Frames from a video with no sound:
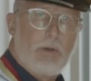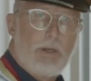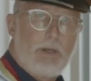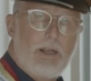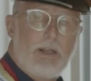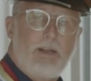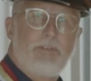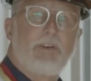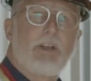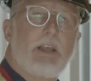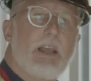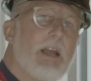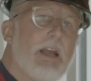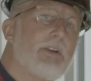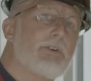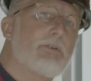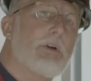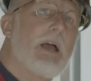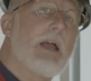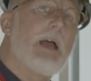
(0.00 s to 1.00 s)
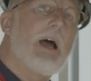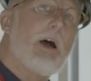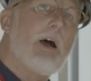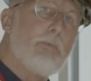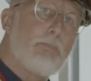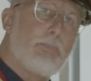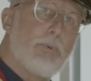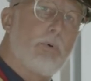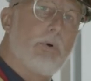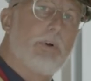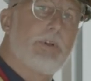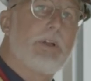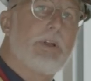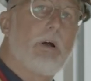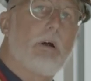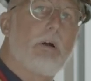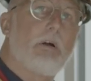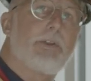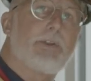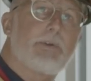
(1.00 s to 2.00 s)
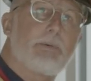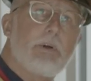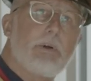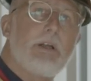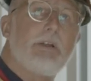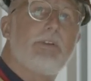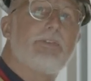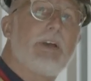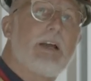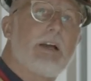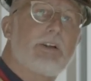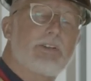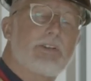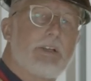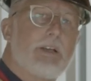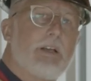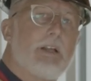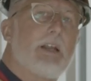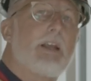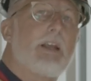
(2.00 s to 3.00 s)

And if it can't dry outboard, the R3 is actually going to